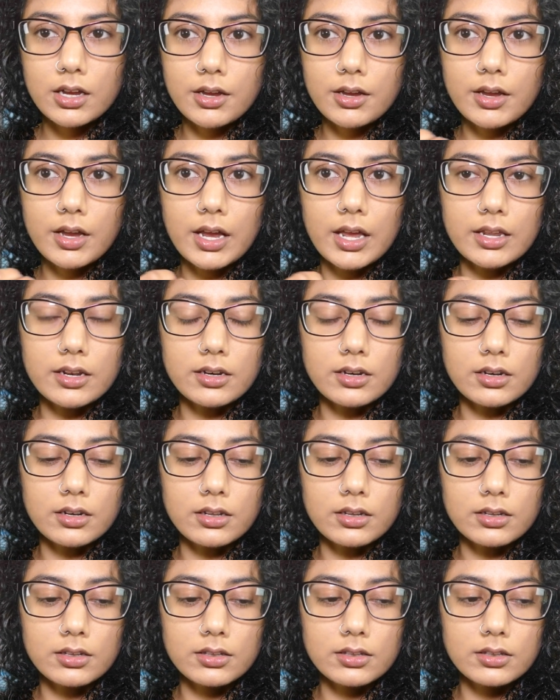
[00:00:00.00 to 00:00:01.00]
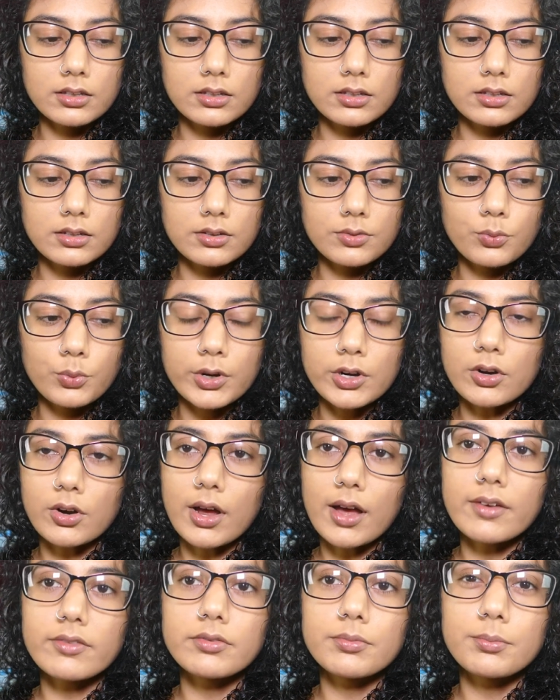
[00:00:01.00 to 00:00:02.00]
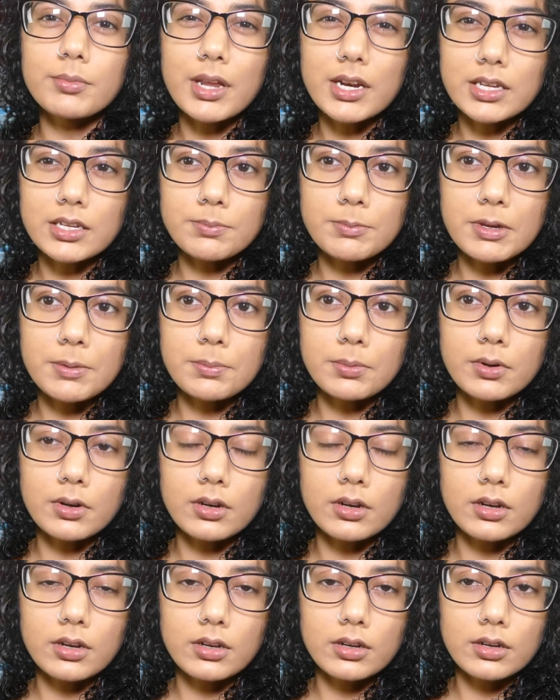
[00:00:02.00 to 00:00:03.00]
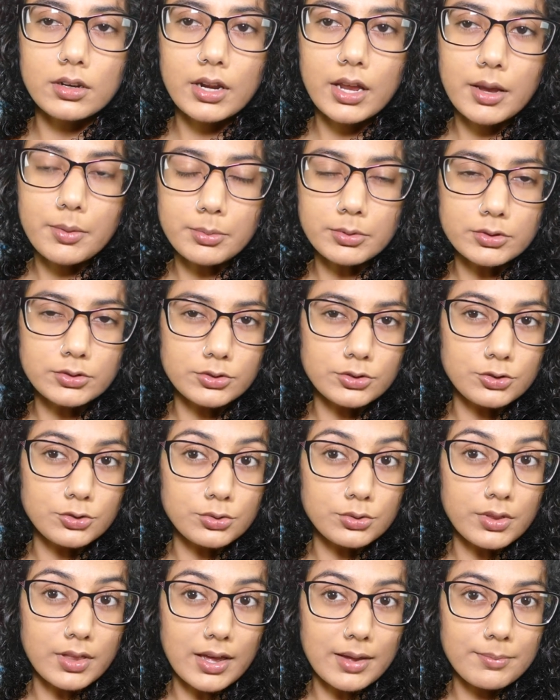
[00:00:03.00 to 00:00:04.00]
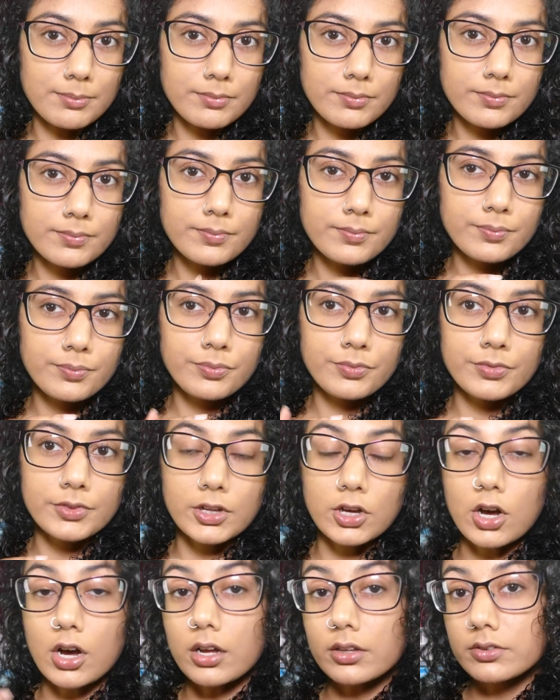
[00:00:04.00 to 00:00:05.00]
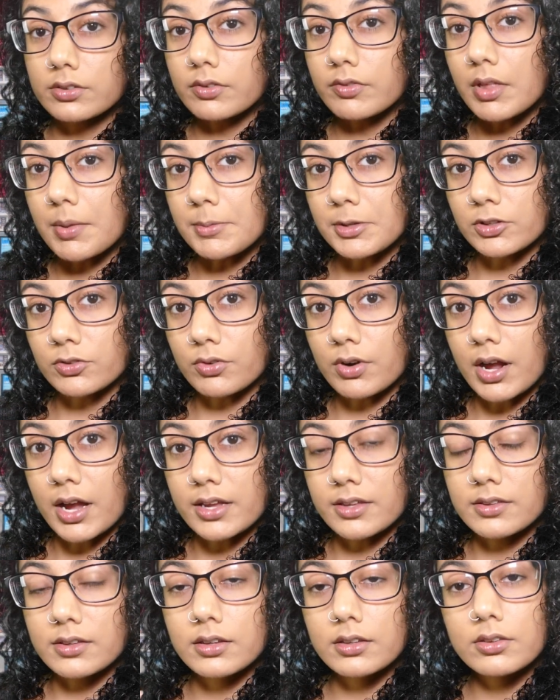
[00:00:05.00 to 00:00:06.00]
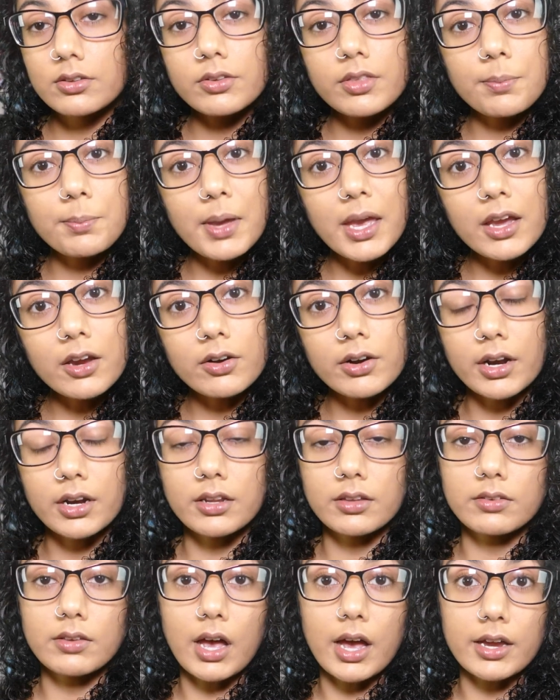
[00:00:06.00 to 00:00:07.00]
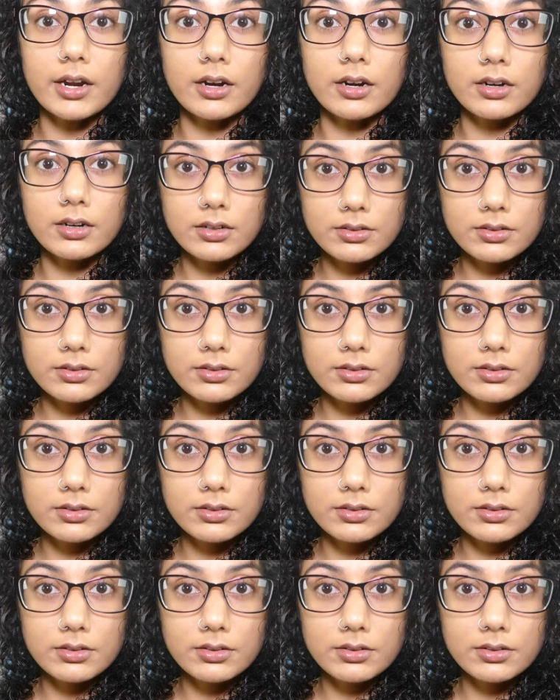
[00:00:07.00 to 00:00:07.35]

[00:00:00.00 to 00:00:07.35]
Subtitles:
and we don't have many people able to do them, the cost of them is rising, so the pay grade is higher,